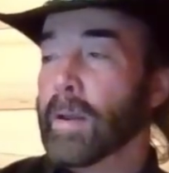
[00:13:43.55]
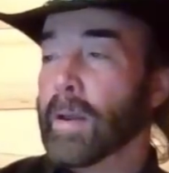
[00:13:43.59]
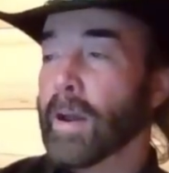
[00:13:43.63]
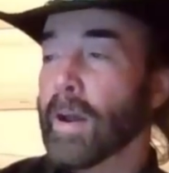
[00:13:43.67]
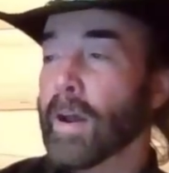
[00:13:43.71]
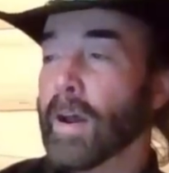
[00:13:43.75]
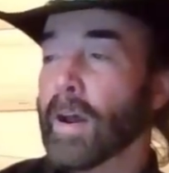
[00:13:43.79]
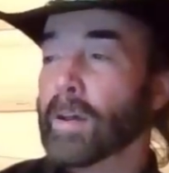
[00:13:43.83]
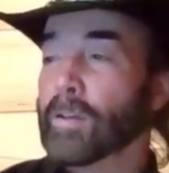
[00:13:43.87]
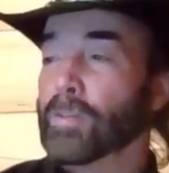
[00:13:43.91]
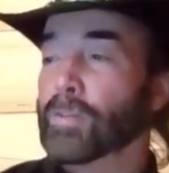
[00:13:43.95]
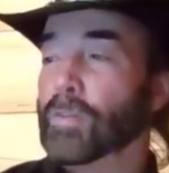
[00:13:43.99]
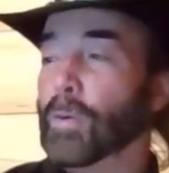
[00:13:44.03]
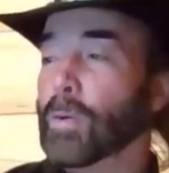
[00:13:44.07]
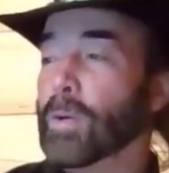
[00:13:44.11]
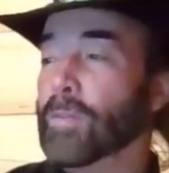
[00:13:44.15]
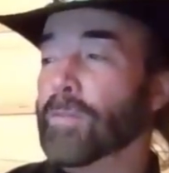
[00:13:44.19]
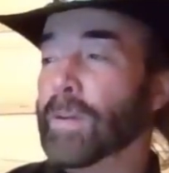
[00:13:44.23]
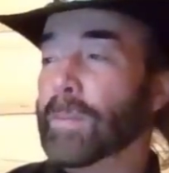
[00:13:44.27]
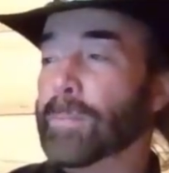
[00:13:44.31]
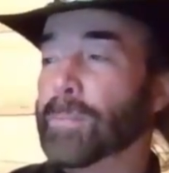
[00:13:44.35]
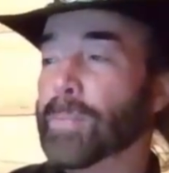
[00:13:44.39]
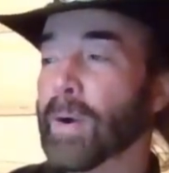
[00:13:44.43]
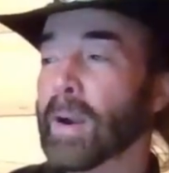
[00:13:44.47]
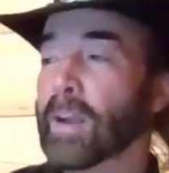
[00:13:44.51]
So
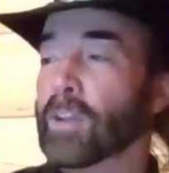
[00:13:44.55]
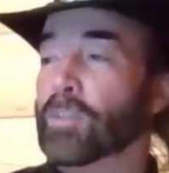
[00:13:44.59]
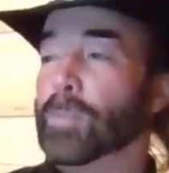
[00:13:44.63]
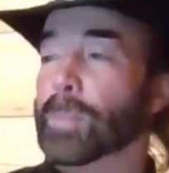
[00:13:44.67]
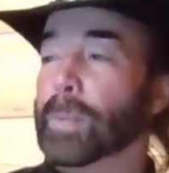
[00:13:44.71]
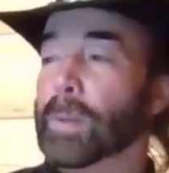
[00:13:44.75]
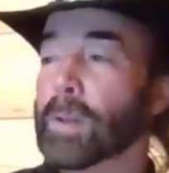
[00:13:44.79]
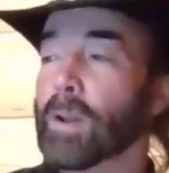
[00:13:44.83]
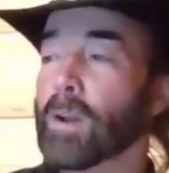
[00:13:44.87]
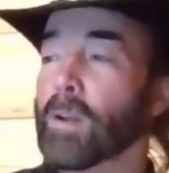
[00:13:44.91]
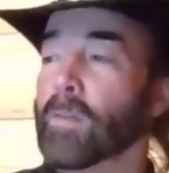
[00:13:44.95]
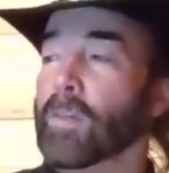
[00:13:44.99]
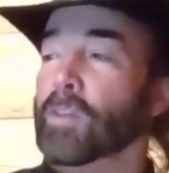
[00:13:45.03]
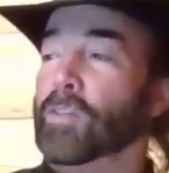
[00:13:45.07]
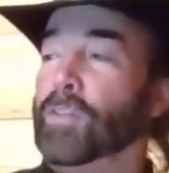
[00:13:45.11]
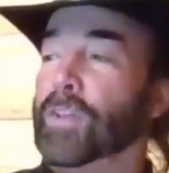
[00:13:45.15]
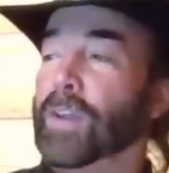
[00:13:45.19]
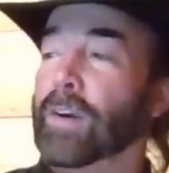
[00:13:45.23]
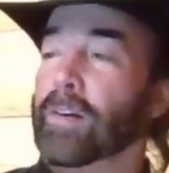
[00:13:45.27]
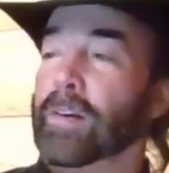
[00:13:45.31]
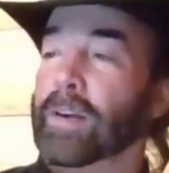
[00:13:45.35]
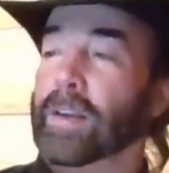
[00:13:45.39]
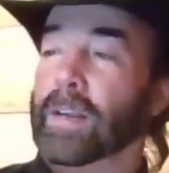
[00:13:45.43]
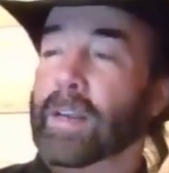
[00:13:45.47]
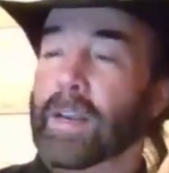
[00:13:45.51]
if it breaks below
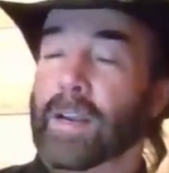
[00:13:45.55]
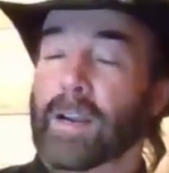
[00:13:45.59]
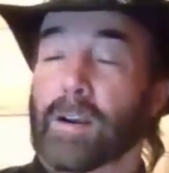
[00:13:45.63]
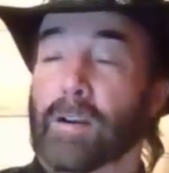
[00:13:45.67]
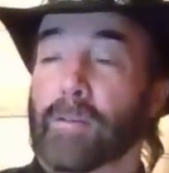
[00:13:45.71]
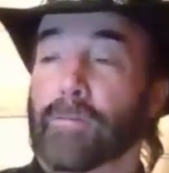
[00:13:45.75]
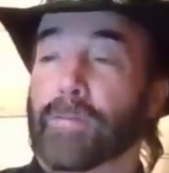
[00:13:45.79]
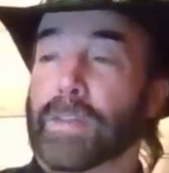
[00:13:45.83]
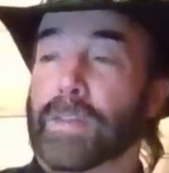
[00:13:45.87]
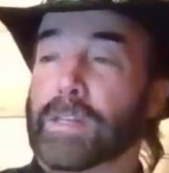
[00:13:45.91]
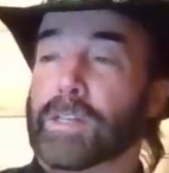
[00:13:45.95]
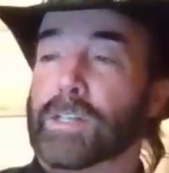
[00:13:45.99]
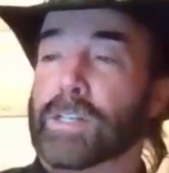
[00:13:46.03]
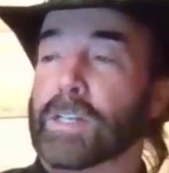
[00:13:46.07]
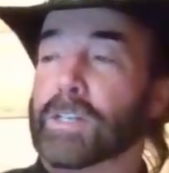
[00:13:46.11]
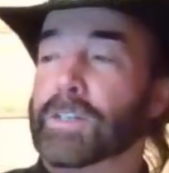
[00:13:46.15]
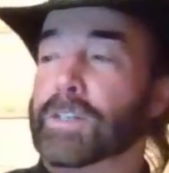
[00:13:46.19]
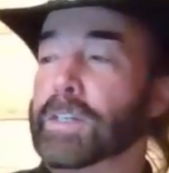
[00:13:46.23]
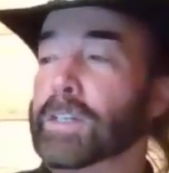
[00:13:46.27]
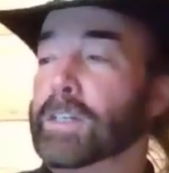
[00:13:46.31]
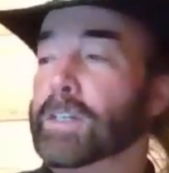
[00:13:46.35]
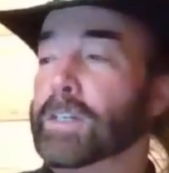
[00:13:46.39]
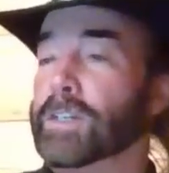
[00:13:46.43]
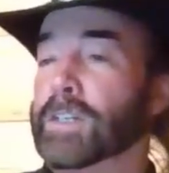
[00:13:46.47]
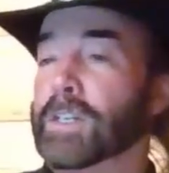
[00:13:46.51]
this area here, if the
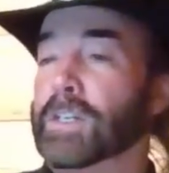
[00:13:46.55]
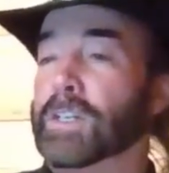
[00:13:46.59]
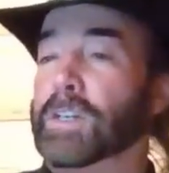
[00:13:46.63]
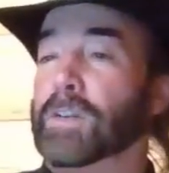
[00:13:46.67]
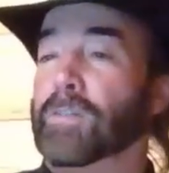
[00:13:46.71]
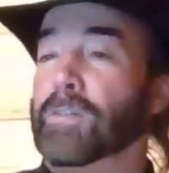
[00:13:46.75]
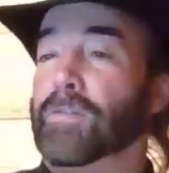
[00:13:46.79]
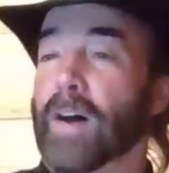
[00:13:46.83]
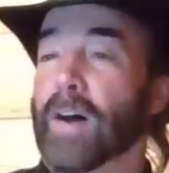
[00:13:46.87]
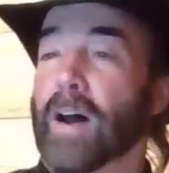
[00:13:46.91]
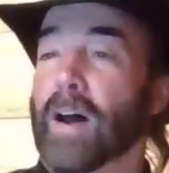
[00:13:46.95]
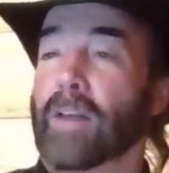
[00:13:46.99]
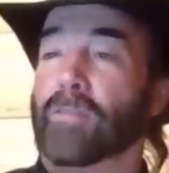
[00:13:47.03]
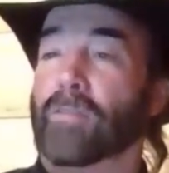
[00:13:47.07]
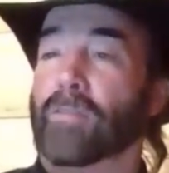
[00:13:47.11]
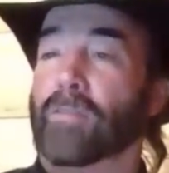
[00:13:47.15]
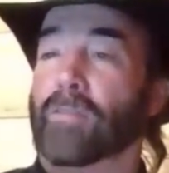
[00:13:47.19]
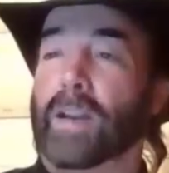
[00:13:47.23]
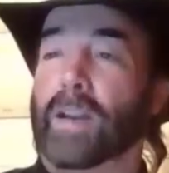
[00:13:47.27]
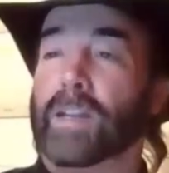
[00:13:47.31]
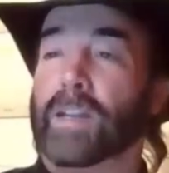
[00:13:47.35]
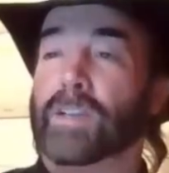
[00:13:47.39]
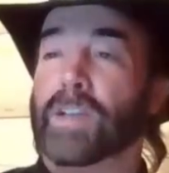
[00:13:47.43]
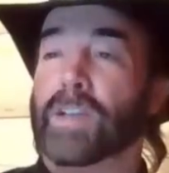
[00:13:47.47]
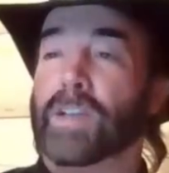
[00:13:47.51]
60 to 65
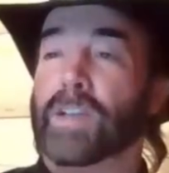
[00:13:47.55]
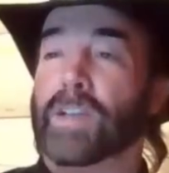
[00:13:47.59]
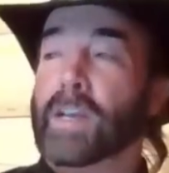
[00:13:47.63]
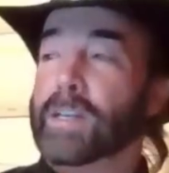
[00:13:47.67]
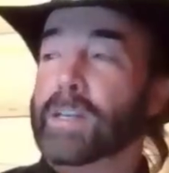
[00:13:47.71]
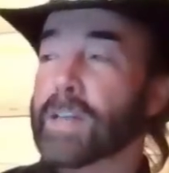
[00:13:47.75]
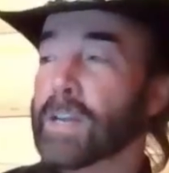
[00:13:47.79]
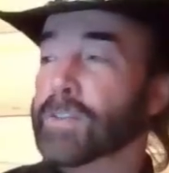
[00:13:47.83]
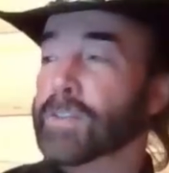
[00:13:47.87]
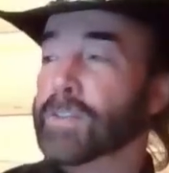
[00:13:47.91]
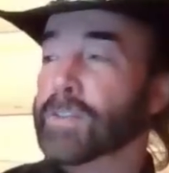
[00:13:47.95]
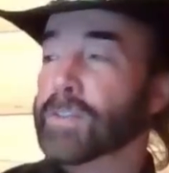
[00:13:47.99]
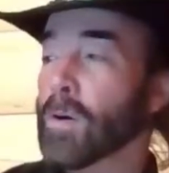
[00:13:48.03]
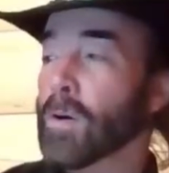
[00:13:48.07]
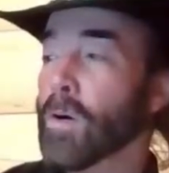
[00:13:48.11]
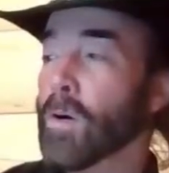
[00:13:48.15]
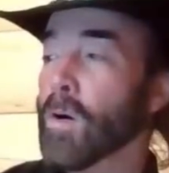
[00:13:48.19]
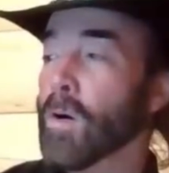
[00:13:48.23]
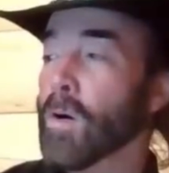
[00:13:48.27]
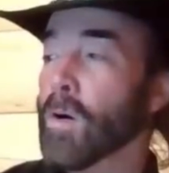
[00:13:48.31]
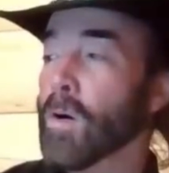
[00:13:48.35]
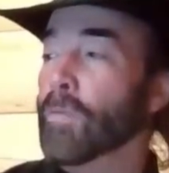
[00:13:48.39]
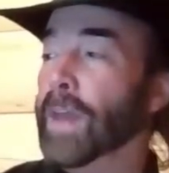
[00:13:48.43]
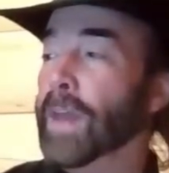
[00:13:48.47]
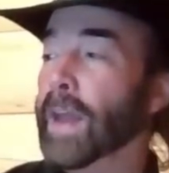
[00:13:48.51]
range doesn't
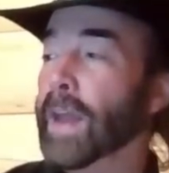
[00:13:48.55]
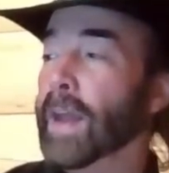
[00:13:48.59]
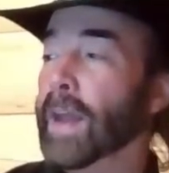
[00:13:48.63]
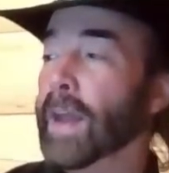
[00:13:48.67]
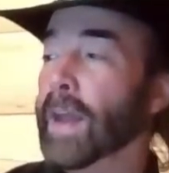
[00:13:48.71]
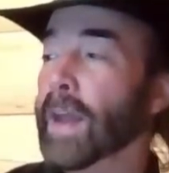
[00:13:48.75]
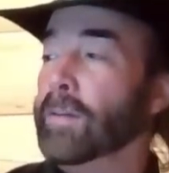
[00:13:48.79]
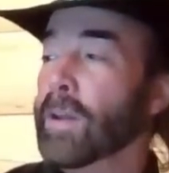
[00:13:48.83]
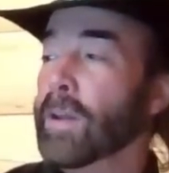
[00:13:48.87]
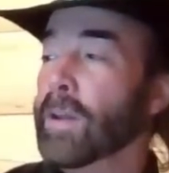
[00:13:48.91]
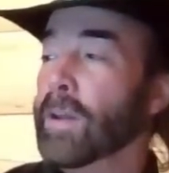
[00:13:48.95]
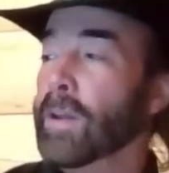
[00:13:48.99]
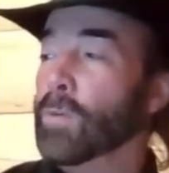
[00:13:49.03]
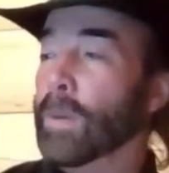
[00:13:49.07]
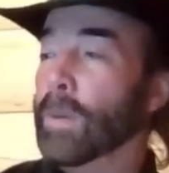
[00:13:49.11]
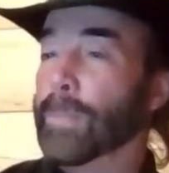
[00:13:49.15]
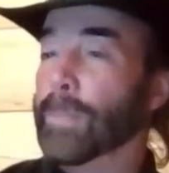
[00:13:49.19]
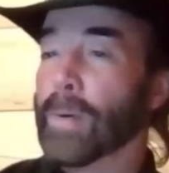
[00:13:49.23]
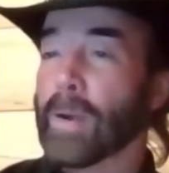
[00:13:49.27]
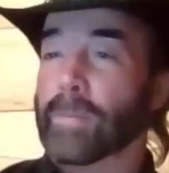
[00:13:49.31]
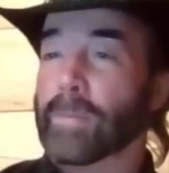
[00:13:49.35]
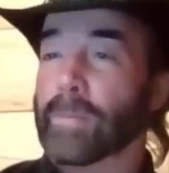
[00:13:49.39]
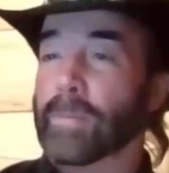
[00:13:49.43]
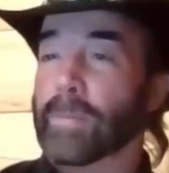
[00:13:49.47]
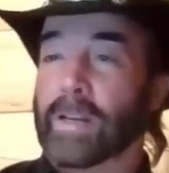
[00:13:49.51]
hold, then we're
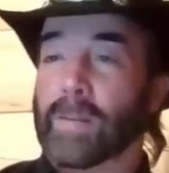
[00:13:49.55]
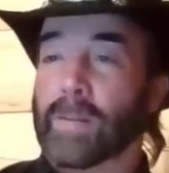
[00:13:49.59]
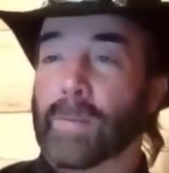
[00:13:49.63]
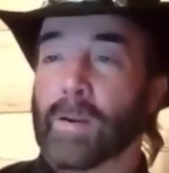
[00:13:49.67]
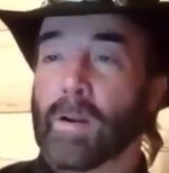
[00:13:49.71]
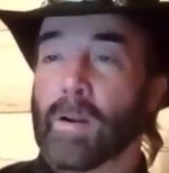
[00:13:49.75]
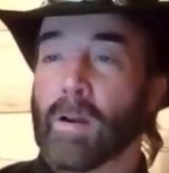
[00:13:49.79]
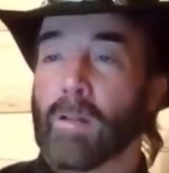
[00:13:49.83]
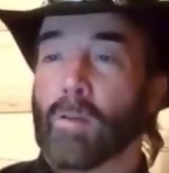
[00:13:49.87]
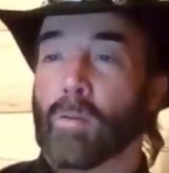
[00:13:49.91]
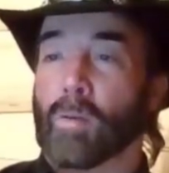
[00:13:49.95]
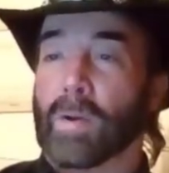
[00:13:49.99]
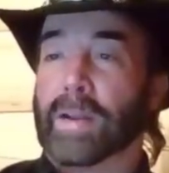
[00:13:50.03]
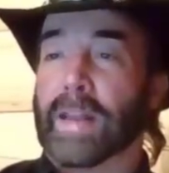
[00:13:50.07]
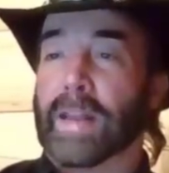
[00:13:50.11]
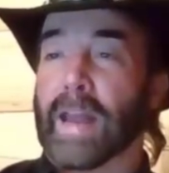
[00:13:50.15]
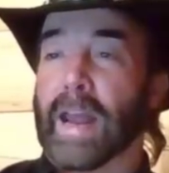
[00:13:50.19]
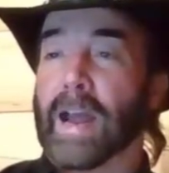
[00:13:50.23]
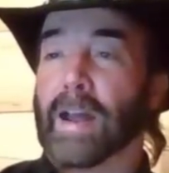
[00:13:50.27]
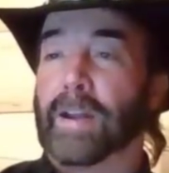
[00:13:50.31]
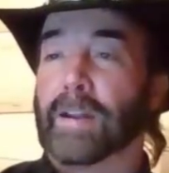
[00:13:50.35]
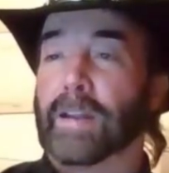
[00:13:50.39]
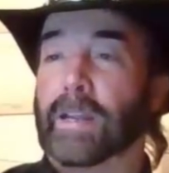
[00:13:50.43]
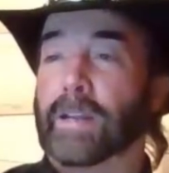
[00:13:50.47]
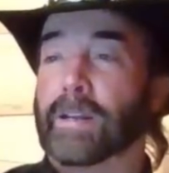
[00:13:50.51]
probably coming all the way
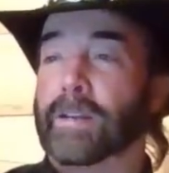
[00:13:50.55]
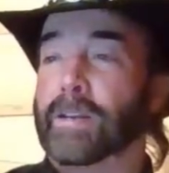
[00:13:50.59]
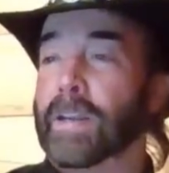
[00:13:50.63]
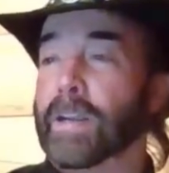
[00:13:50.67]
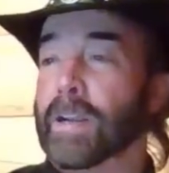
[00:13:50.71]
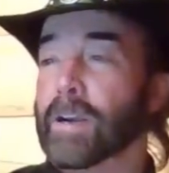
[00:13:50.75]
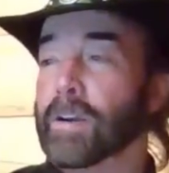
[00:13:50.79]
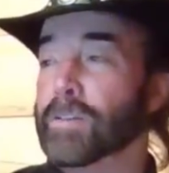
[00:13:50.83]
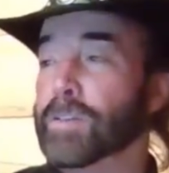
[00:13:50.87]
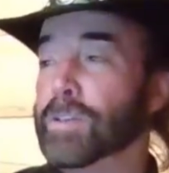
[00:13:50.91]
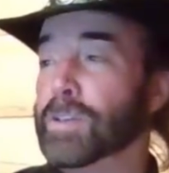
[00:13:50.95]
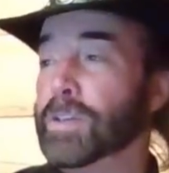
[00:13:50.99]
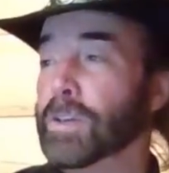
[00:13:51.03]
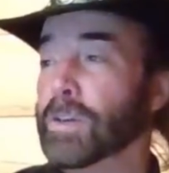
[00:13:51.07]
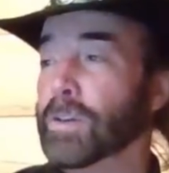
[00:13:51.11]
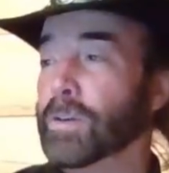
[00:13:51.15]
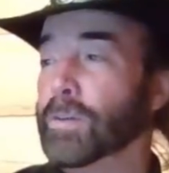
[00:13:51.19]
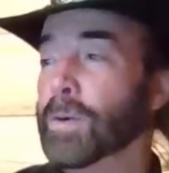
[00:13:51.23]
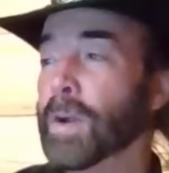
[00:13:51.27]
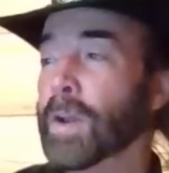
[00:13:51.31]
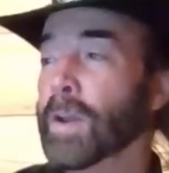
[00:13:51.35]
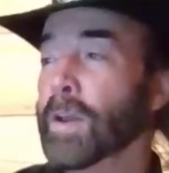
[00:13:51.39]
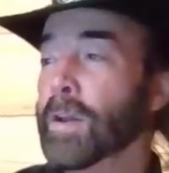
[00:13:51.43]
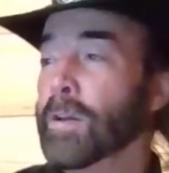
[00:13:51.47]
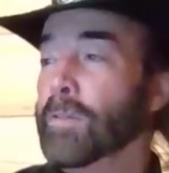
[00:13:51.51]
down in here
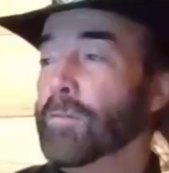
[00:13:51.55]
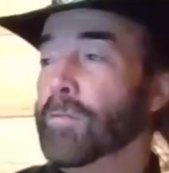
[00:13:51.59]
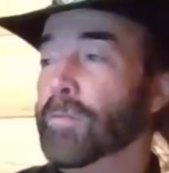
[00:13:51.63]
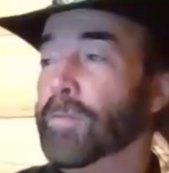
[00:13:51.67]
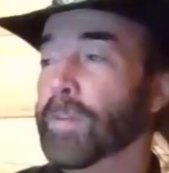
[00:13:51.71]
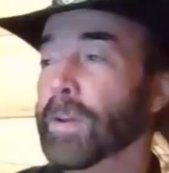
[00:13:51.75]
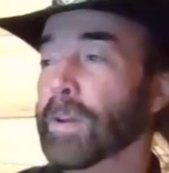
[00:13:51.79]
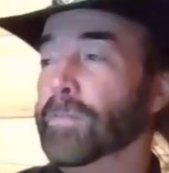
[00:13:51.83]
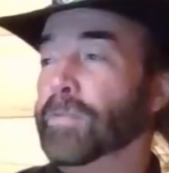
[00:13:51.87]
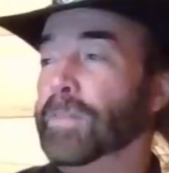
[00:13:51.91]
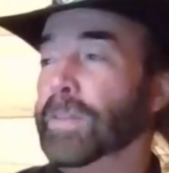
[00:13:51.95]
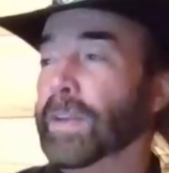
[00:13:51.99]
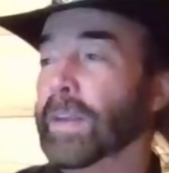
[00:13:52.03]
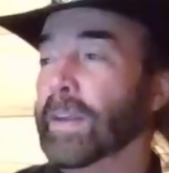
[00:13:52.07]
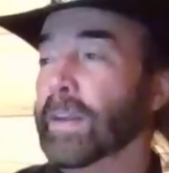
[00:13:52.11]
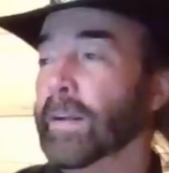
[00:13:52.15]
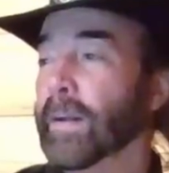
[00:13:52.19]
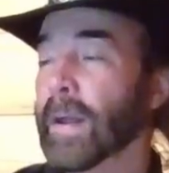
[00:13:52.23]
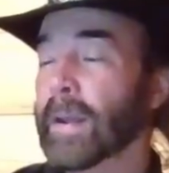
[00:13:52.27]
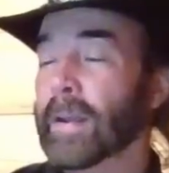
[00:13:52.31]
to 50.